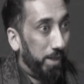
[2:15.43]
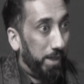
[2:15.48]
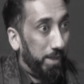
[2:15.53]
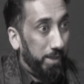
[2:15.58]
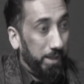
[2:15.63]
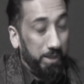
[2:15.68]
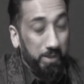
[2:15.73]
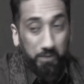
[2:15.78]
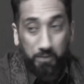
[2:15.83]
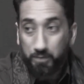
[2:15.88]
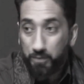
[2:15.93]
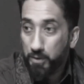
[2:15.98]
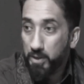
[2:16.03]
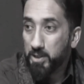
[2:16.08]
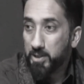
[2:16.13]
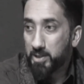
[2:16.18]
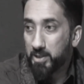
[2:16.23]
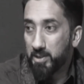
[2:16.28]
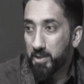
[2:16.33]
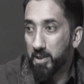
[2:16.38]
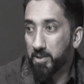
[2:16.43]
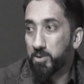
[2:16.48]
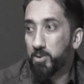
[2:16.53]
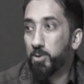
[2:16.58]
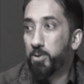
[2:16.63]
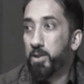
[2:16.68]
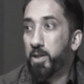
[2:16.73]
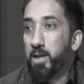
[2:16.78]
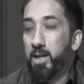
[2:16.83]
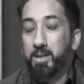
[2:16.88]
and they can freeze to death.
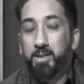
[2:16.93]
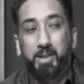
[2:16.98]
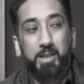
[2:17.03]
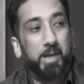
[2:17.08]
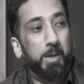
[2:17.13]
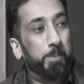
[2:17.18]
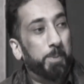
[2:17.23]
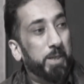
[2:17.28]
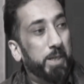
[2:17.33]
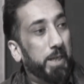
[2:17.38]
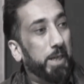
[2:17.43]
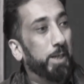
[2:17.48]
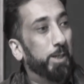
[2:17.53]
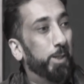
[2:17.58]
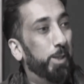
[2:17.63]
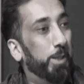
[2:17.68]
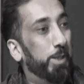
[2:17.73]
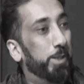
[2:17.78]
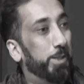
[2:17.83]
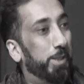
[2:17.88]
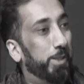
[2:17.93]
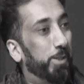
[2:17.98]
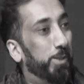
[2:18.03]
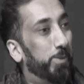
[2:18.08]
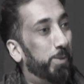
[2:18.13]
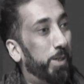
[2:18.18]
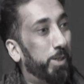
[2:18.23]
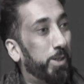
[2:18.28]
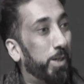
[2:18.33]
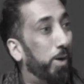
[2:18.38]
So they're ending up in England and in
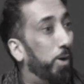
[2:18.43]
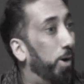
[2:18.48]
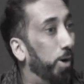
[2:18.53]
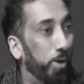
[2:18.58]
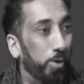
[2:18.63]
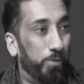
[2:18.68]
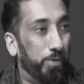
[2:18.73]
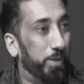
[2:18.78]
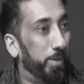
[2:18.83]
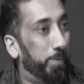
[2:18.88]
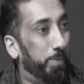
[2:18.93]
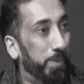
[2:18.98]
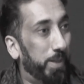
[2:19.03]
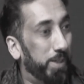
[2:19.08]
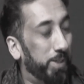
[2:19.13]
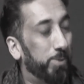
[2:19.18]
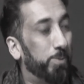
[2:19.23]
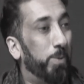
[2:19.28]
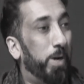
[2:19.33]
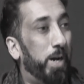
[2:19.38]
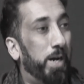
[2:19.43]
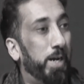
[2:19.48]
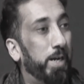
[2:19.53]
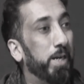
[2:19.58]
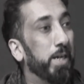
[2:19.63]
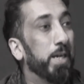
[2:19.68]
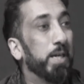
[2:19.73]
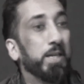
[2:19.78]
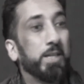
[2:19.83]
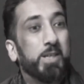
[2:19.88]
Russia, all over the place. Why?
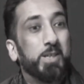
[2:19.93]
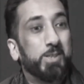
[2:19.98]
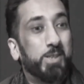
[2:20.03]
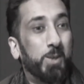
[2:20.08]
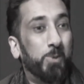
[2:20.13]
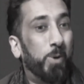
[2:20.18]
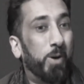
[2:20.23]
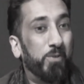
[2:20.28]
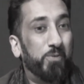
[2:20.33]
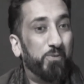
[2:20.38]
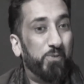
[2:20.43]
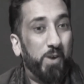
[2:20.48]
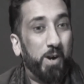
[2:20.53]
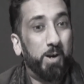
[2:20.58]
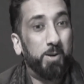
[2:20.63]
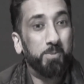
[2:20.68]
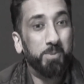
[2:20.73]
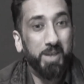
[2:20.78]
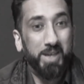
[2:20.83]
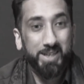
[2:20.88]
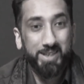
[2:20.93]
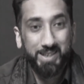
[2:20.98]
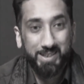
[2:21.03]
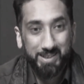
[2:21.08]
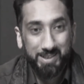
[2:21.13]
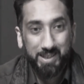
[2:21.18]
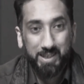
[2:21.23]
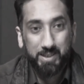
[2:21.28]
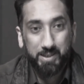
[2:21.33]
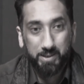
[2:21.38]
Because they want farmland at
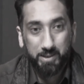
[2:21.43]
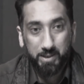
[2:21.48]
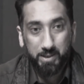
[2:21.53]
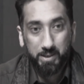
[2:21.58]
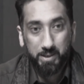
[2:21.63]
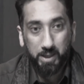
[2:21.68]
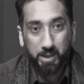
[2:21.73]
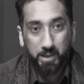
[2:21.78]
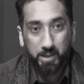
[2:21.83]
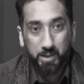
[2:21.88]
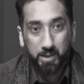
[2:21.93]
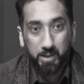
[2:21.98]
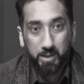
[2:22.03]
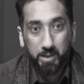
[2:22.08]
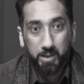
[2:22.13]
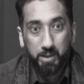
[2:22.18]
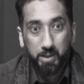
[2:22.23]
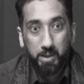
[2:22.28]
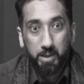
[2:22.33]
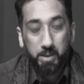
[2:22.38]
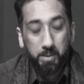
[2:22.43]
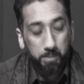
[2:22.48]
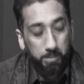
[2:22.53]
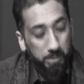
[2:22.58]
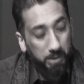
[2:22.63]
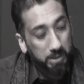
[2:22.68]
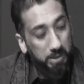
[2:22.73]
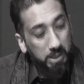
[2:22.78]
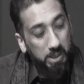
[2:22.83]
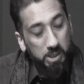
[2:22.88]
the end of the day.
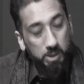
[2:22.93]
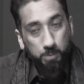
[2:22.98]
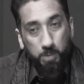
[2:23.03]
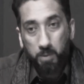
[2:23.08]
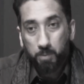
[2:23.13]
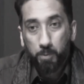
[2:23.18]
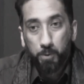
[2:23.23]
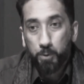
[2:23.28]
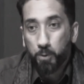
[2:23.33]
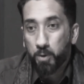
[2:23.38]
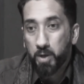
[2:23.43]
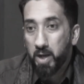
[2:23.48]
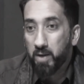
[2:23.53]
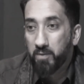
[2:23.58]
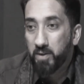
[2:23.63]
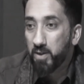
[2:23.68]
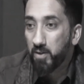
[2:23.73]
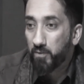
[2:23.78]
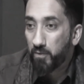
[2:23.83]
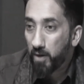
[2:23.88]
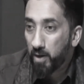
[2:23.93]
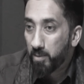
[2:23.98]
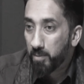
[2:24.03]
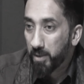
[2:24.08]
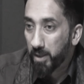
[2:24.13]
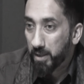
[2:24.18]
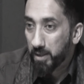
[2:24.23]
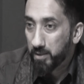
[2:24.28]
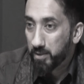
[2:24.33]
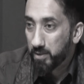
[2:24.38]
But these people don't have any
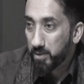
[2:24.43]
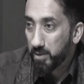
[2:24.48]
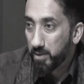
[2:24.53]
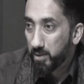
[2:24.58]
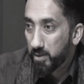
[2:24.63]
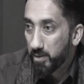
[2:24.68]
farmland.